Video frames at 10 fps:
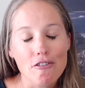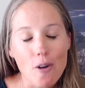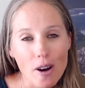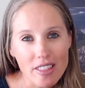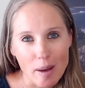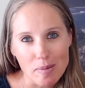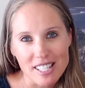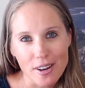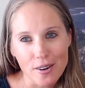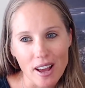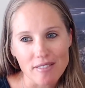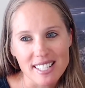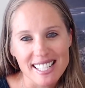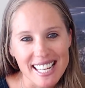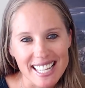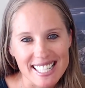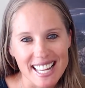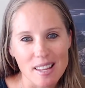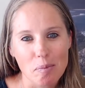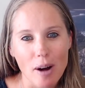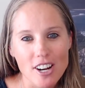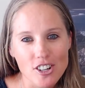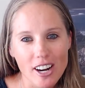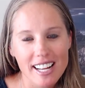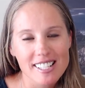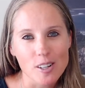4th episode of 6 in the Pressurized